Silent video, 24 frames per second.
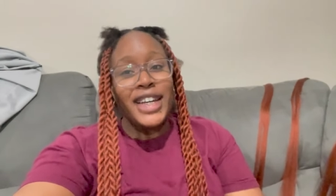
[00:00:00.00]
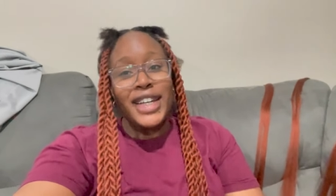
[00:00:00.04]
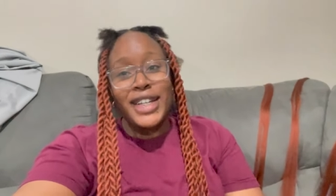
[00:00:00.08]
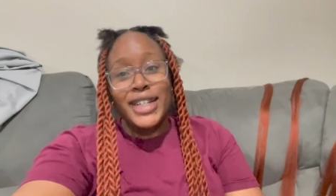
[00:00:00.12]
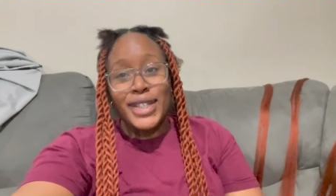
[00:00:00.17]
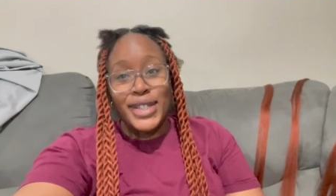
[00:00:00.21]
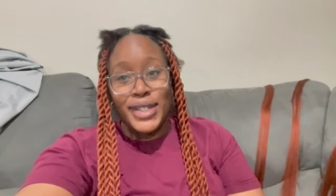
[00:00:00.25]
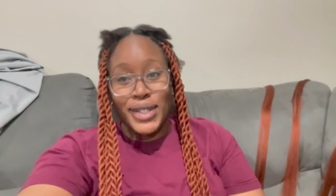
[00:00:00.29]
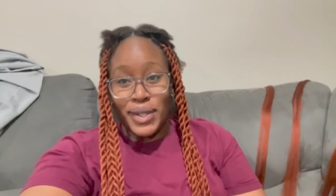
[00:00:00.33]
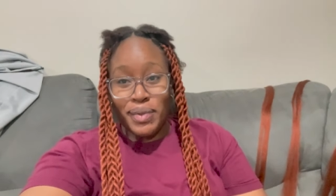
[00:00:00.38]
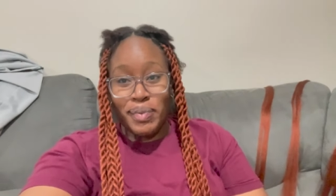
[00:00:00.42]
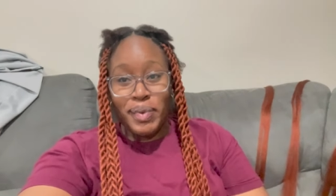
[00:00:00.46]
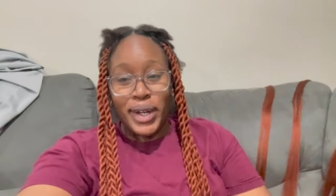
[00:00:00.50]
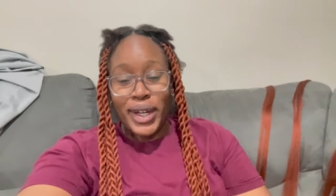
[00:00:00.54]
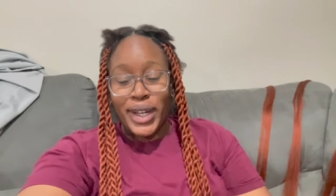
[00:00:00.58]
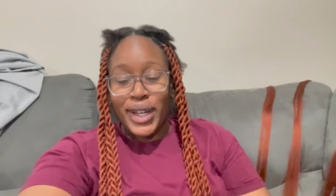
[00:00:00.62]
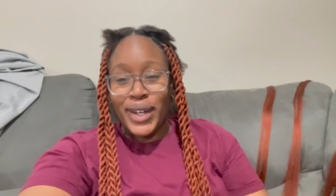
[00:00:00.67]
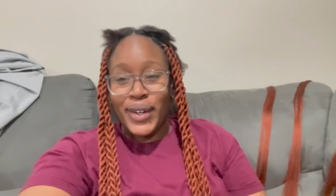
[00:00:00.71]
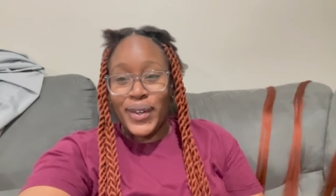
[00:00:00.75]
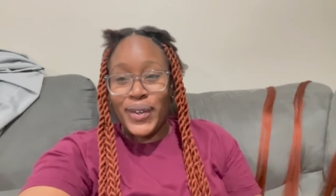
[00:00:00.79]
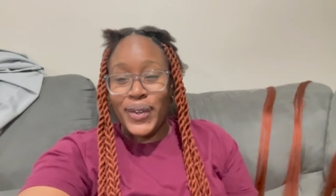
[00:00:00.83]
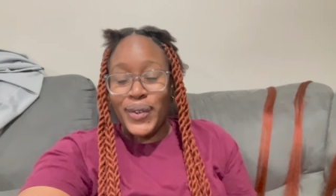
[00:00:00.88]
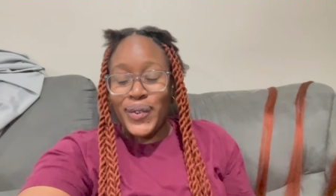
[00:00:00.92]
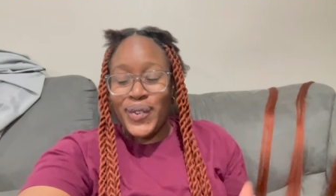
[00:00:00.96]
Super
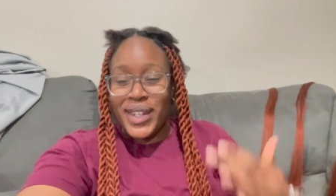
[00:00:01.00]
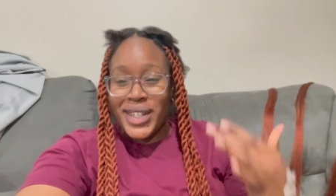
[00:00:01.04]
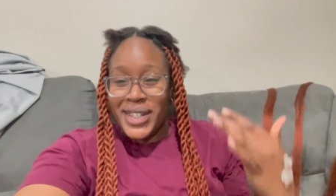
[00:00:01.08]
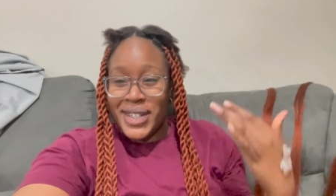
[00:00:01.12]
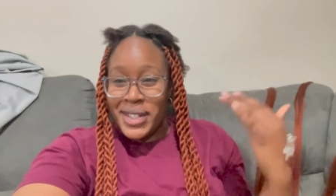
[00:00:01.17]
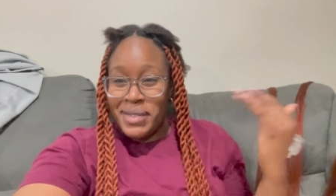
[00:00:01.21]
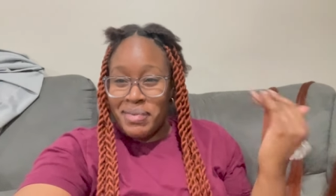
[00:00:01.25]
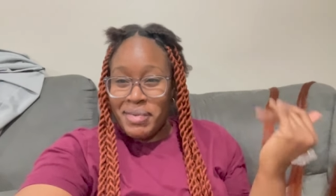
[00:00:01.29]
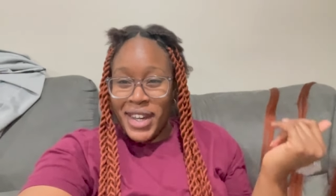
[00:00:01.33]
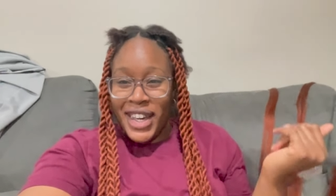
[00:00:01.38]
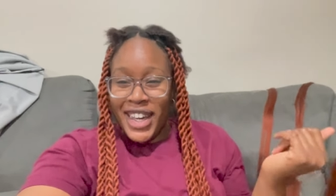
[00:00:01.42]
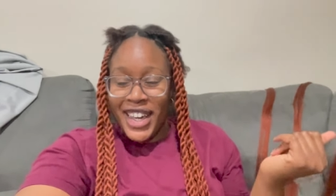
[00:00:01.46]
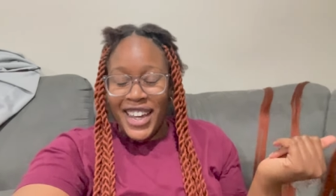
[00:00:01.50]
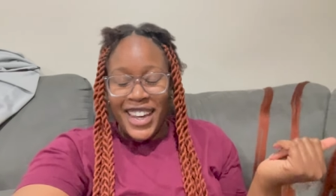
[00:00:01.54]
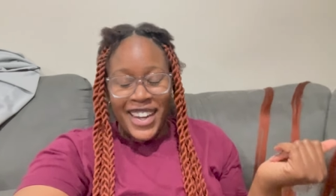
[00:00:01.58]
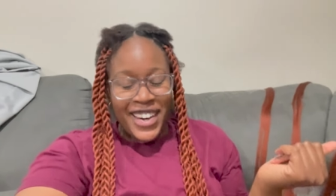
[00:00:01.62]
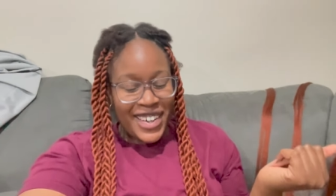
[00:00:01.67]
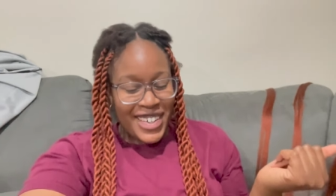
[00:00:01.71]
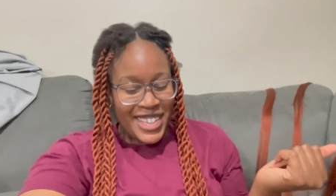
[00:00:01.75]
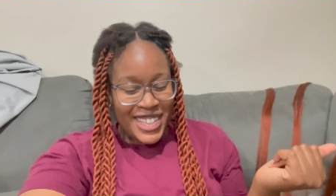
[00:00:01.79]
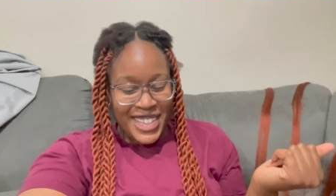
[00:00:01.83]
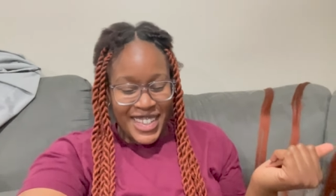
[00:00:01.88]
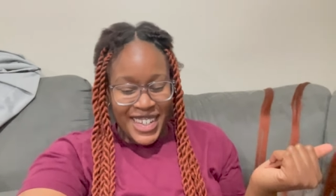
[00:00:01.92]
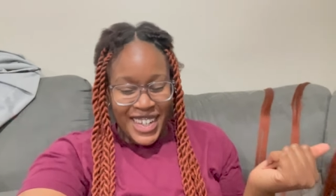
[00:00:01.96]
cute. This is my
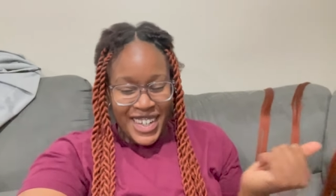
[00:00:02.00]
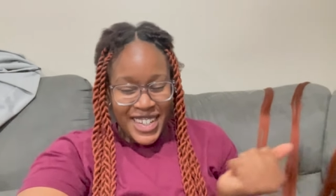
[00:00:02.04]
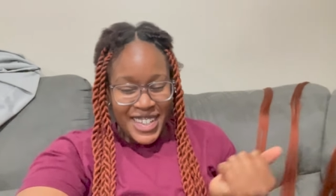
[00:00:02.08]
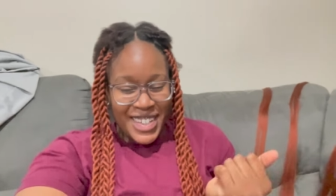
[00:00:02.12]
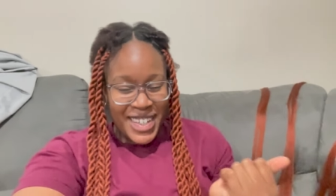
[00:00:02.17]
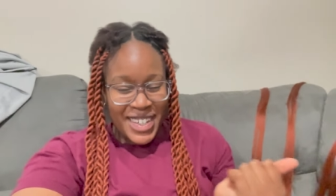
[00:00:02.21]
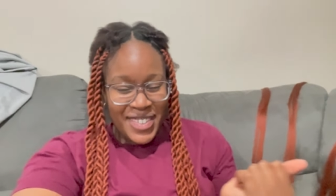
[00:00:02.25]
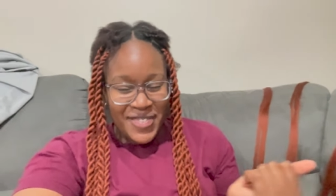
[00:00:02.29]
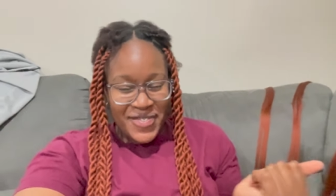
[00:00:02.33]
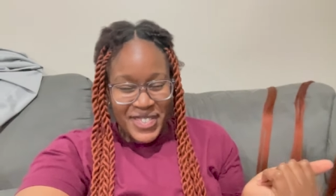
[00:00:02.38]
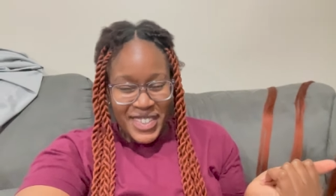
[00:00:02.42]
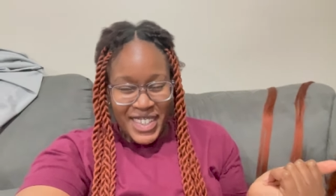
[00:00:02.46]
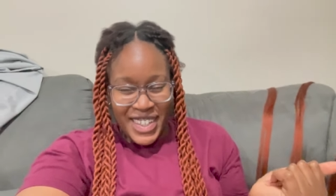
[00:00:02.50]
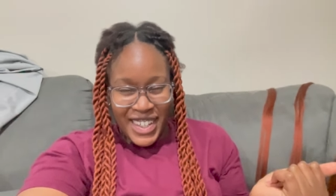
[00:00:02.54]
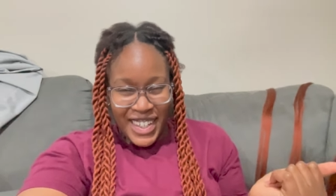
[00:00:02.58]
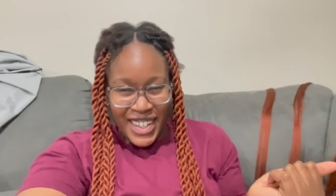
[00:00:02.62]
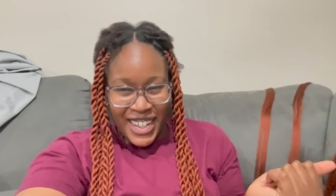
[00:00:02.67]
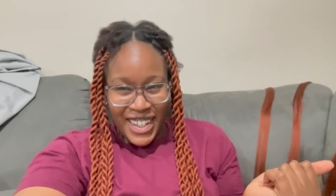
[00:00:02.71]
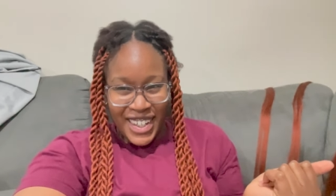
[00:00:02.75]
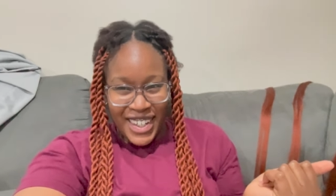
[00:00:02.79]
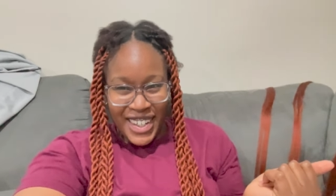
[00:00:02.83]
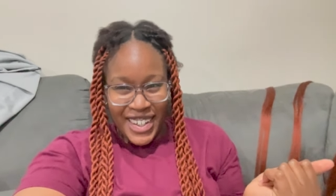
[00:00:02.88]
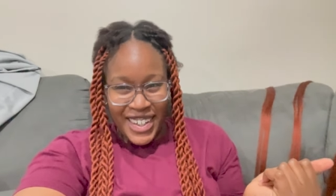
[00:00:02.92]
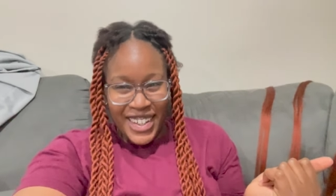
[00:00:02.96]
hairstyle. I'm
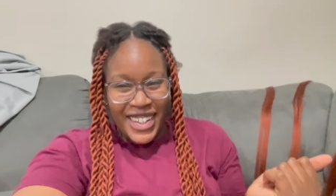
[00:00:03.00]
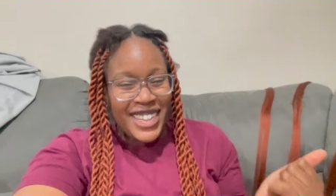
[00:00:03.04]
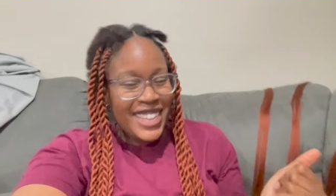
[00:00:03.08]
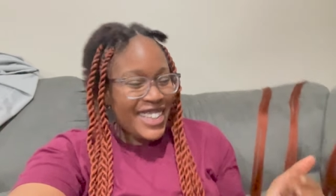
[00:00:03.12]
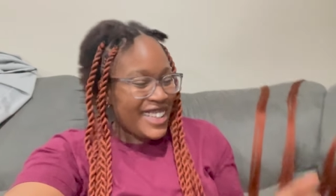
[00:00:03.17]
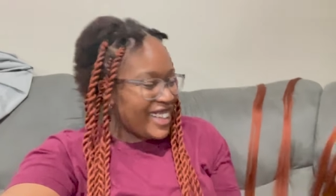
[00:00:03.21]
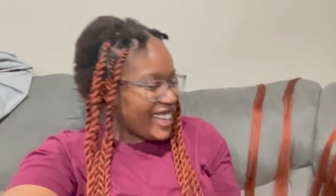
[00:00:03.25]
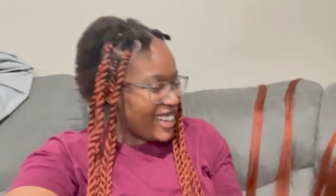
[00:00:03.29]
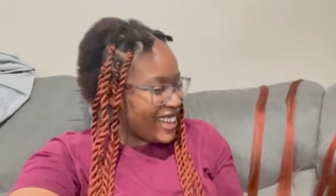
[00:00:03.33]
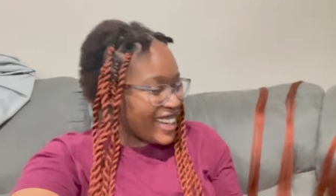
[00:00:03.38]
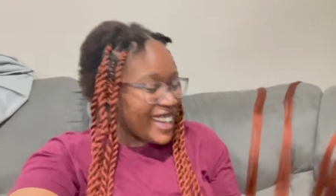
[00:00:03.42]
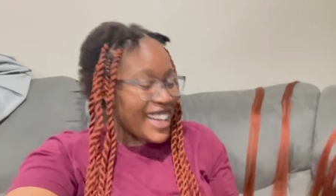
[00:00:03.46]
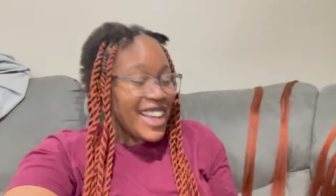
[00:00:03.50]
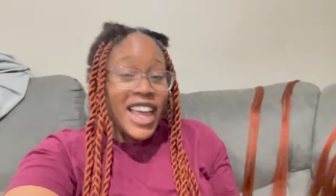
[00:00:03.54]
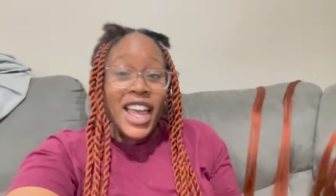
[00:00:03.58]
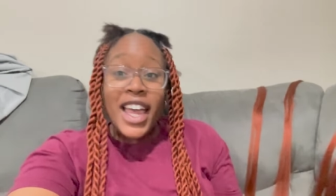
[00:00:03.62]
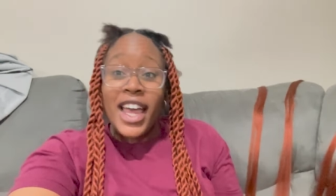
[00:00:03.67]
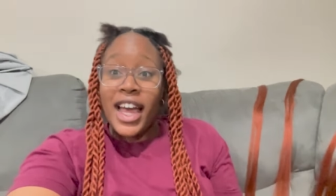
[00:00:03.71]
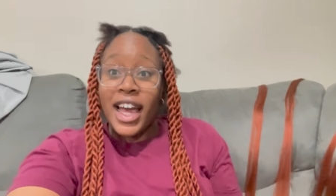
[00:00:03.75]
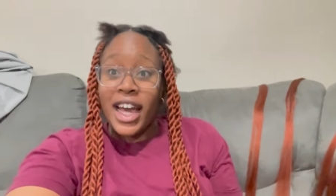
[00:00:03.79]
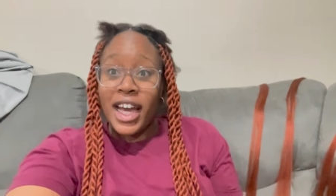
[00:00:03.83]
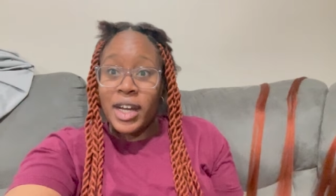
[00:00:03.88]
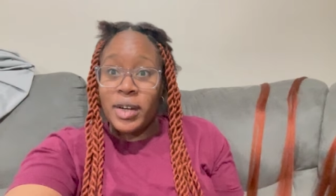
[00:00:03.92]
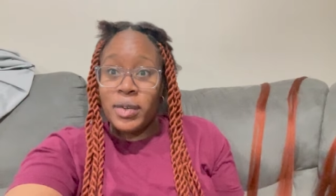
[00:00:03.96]
done.
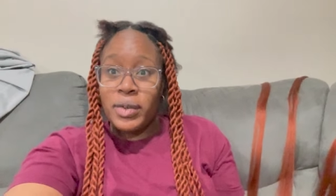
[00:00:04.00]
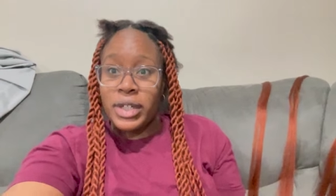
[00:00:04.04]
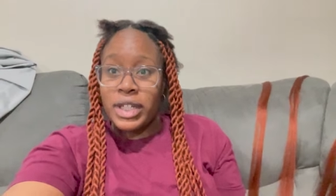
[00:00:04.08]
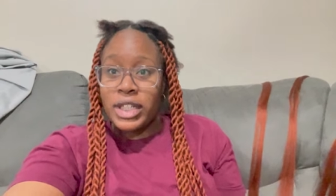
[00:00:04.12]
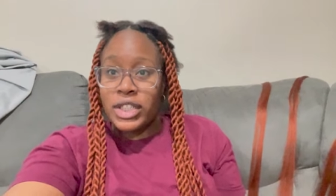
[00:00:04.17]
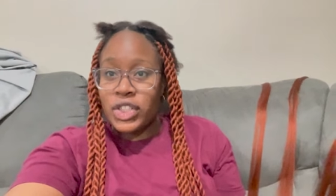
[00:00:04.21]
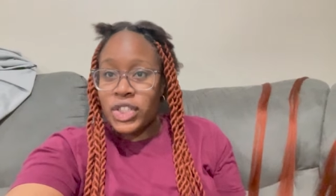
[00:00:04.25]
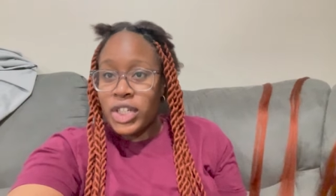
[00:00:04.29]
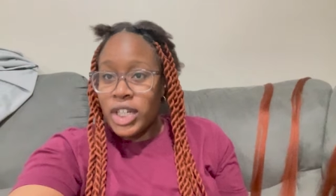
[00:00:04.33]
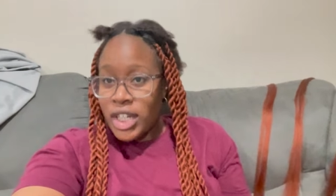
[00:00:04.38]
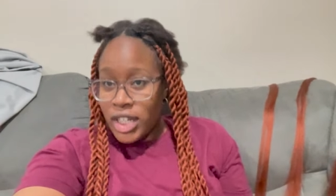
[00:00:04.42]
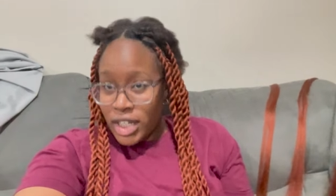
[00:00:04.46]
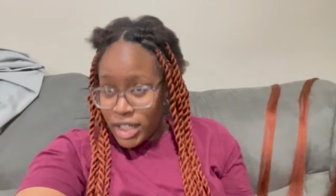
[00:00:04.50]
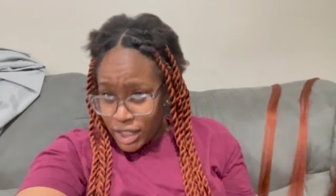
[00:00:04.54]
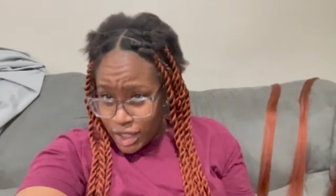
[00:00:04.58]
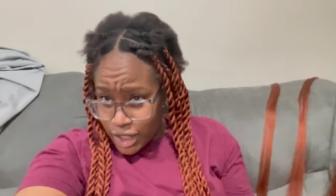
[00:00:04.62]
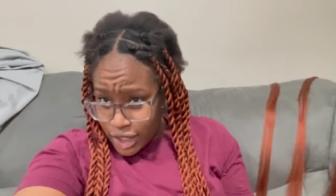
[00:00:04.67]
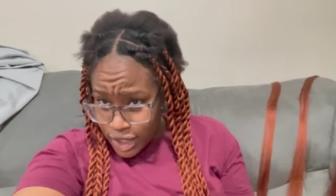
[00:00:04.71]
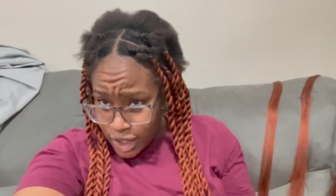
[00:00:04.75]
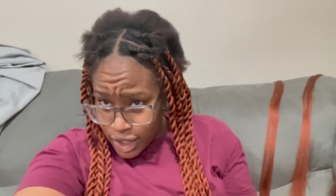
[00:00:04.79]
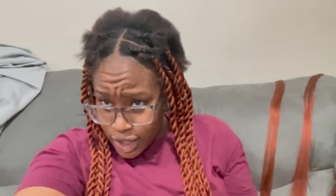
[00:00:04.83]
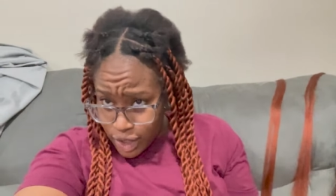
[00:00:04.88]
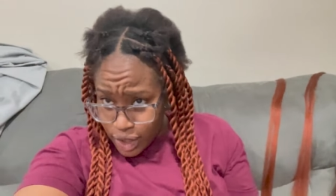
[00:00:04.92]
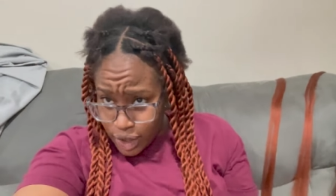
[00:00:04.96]
I wish.
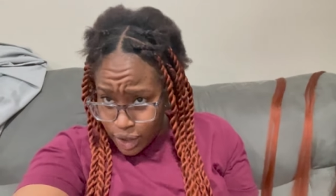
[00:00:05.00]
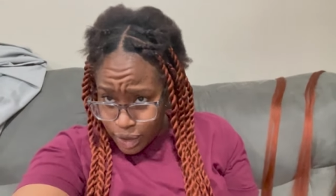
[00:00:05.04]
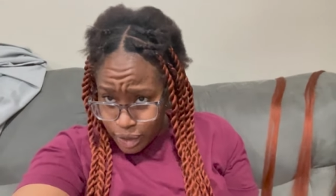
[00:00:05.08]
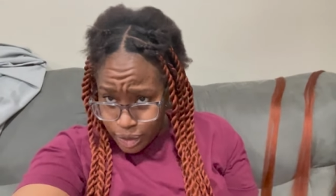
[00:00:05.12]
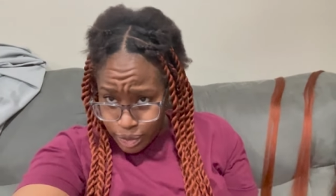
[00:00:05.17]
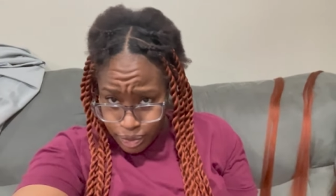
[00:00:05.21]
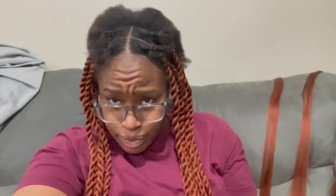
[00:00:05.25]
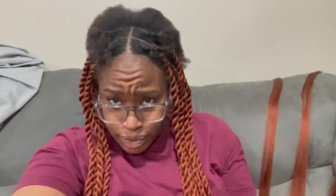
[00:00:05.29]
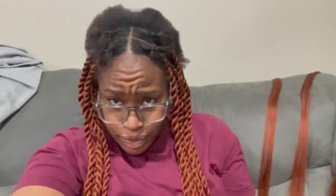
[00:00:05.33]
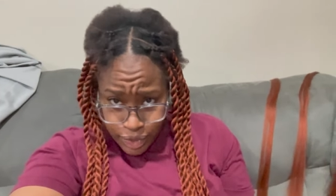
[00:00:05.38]
So